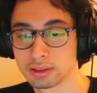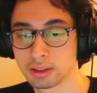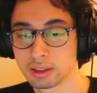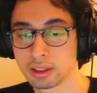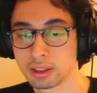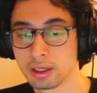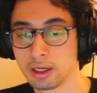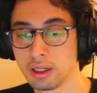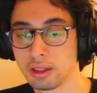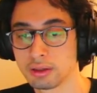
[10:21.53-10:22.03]

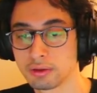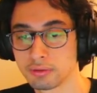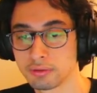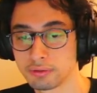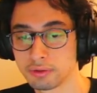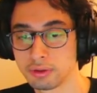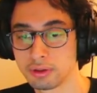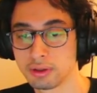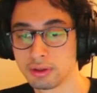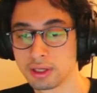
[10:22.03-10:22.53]

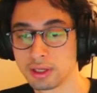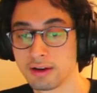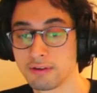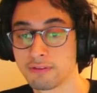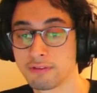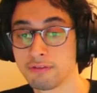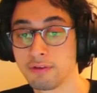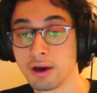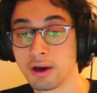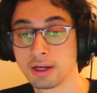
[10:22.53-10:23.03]
colorful and
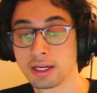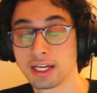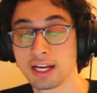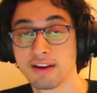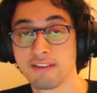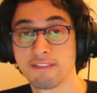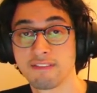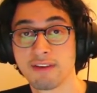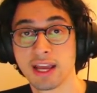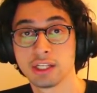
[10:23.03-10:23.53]
fun and
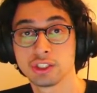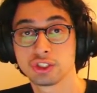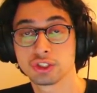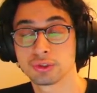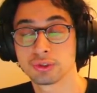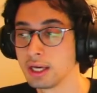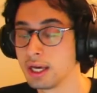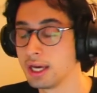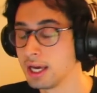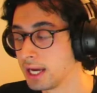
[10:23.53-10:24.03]
adventurous,